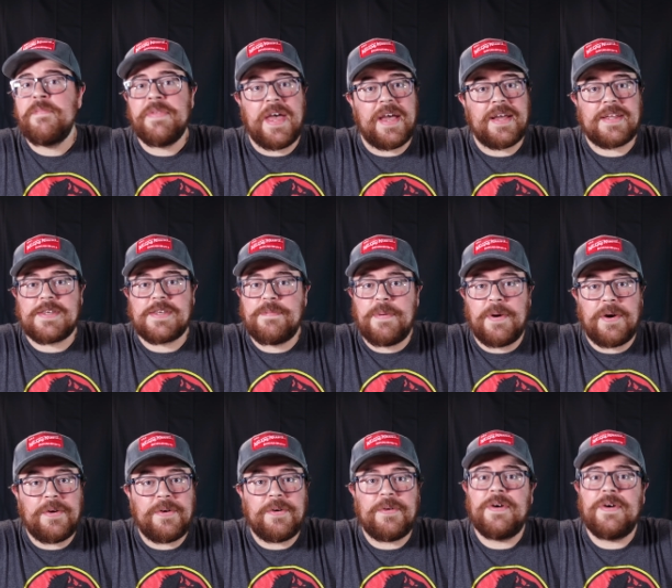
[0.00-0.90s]

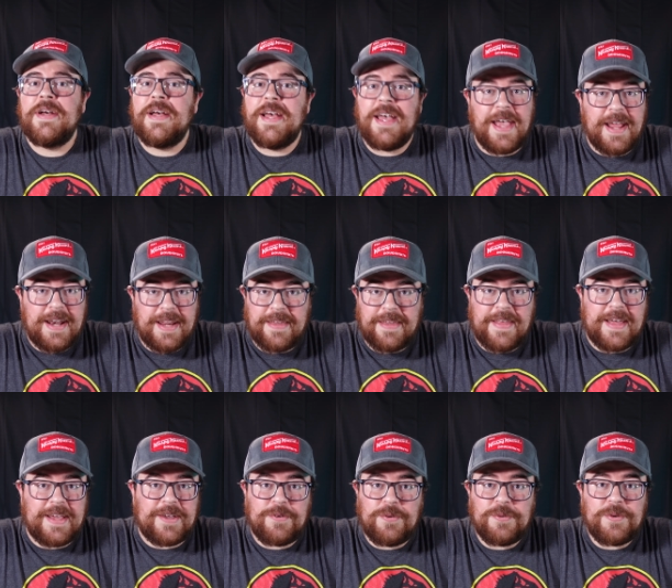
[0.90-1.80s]
expo, any of
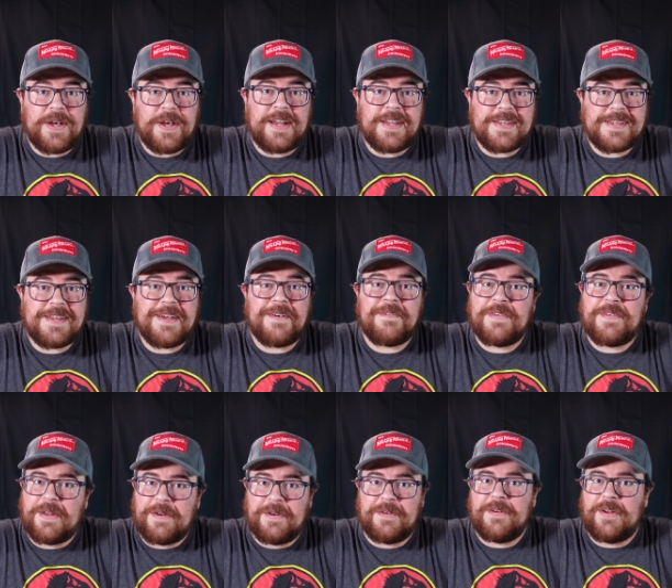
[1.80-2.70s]
that cool kind of stuff
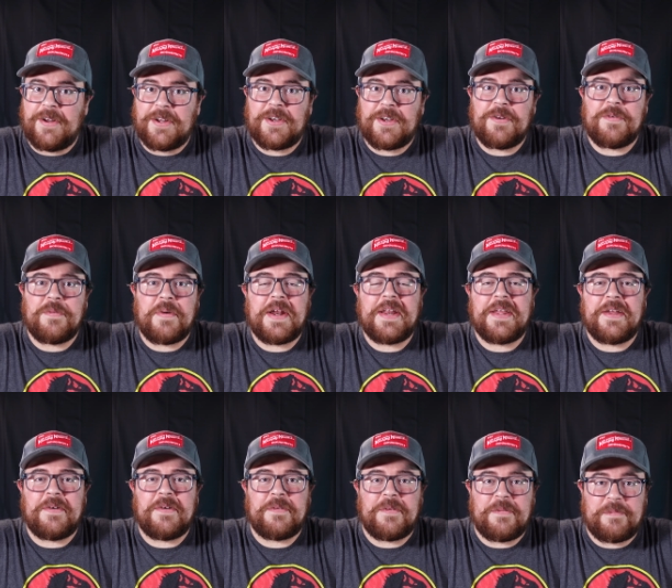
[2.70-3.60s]
that a good
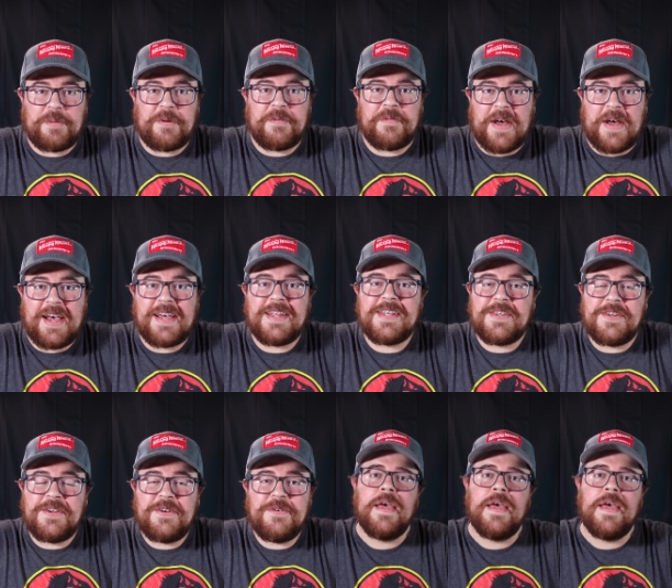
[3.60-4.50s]
radio provides
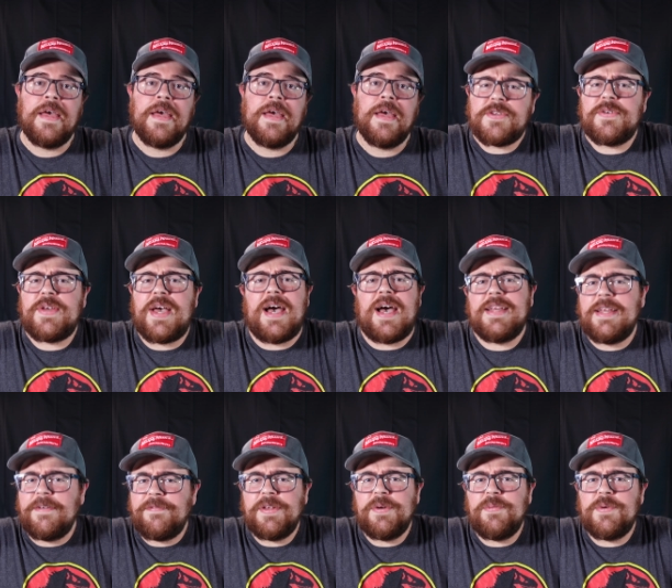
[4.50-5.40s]
you. So yeah, I
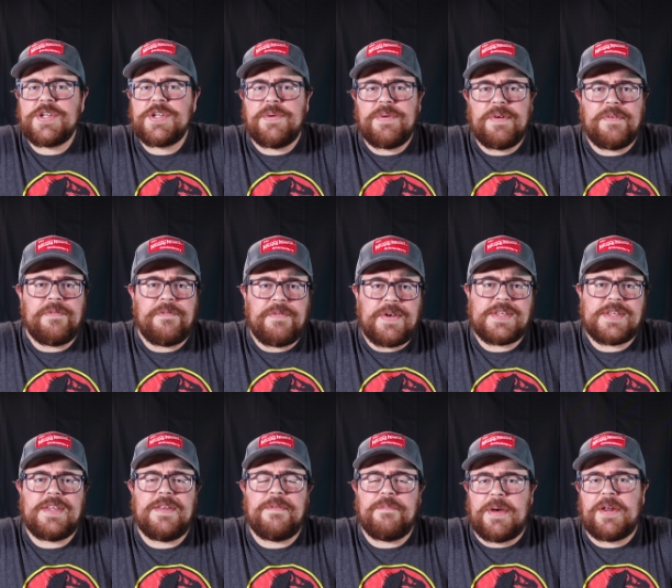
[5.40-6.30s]
definitely wish I would have
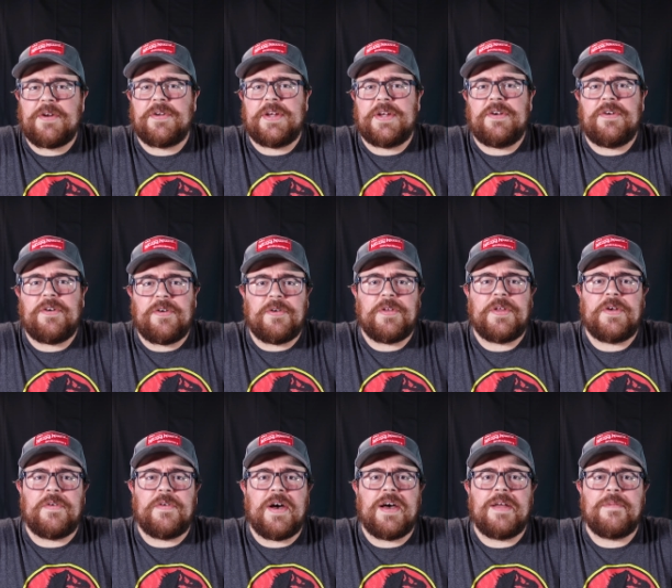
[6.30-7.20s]
invested in better gear
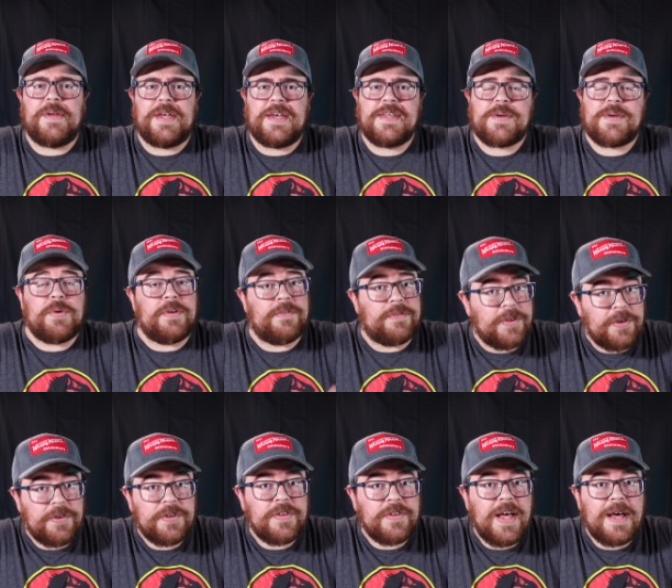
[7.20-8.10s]
earlier on because I would have
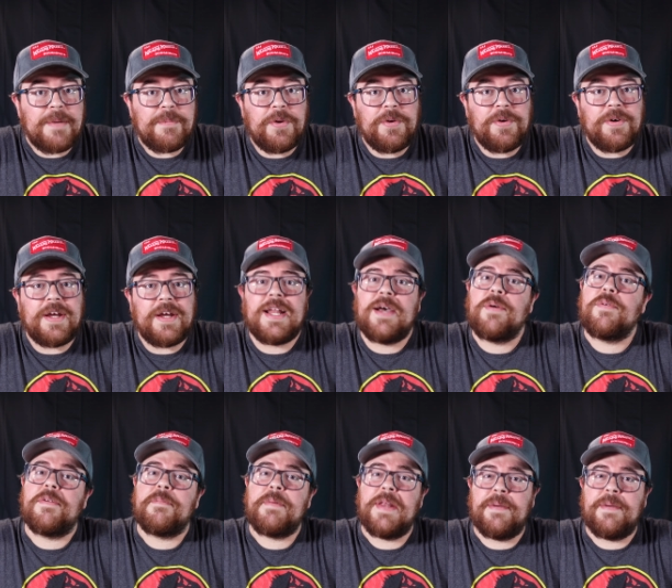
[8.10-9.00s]
learned a lot more and I
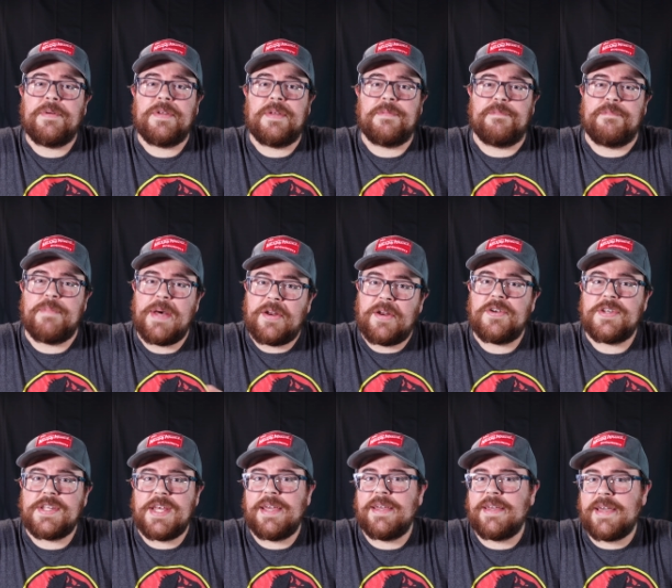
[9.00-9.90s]
would have been able to better
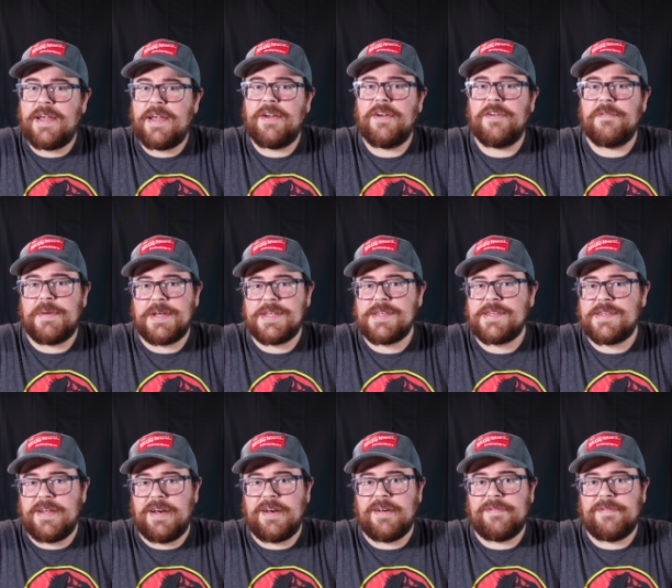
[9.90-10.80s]
take care of my
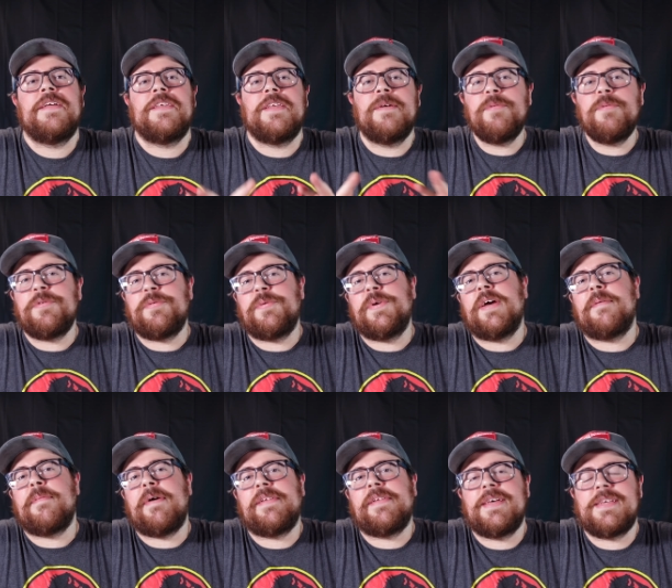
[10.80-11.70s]
stuff. Number three
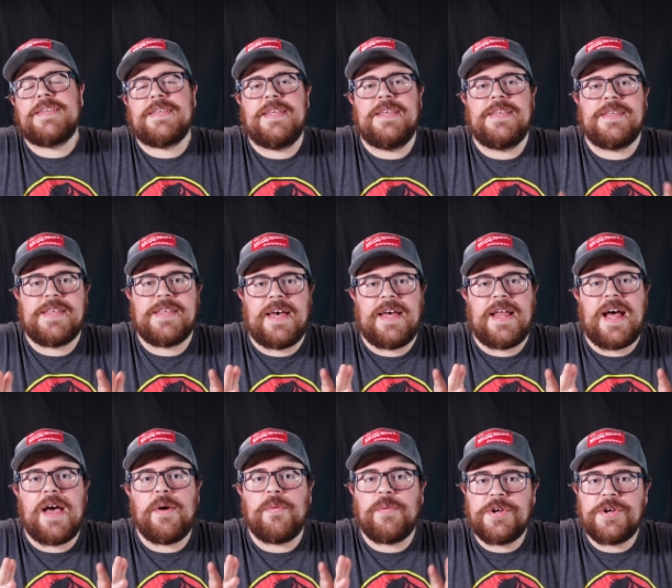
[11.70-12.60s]
on my list is that
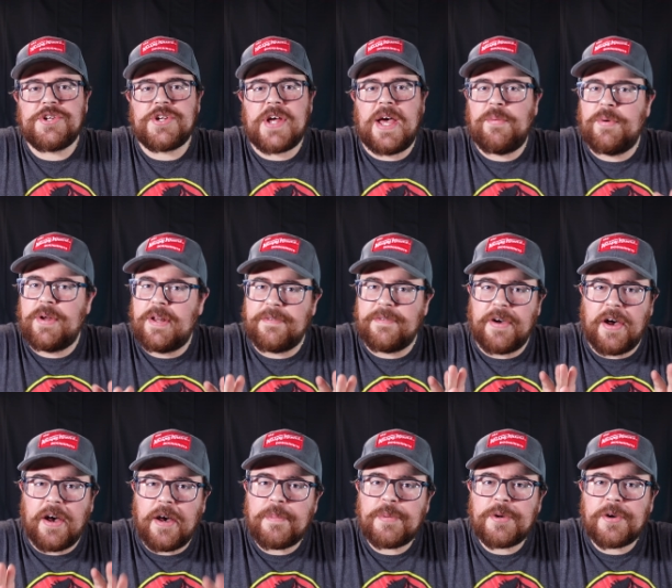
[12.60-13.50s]
I wish I would have
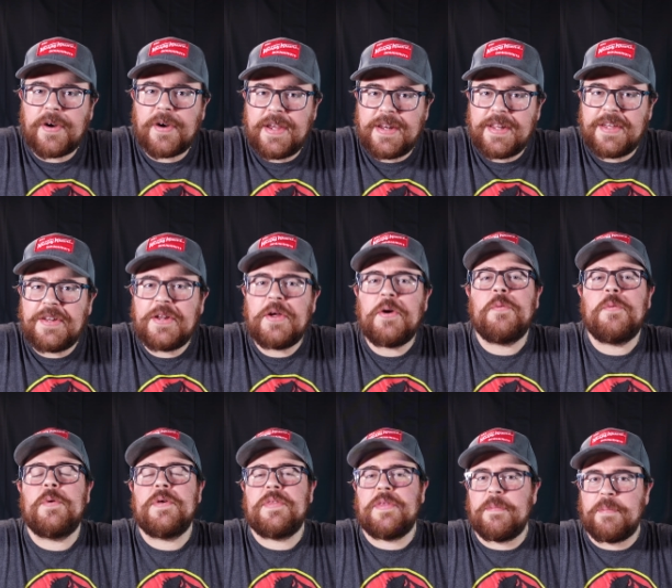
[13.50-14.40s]
upgraded
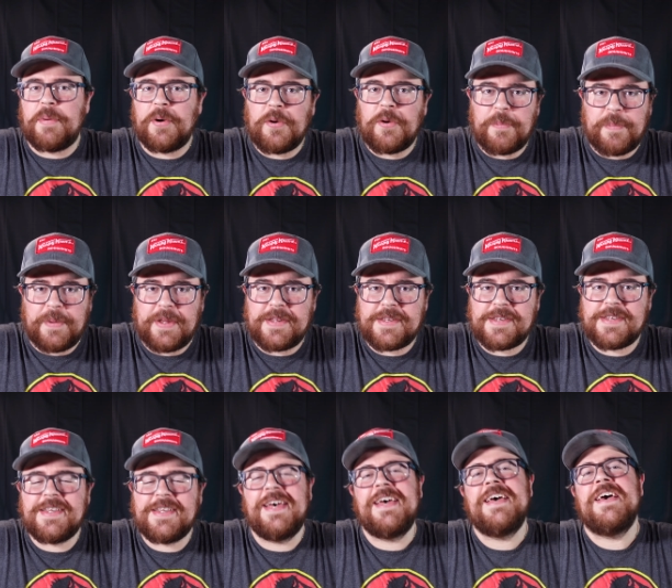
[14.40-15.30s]
with a purpose.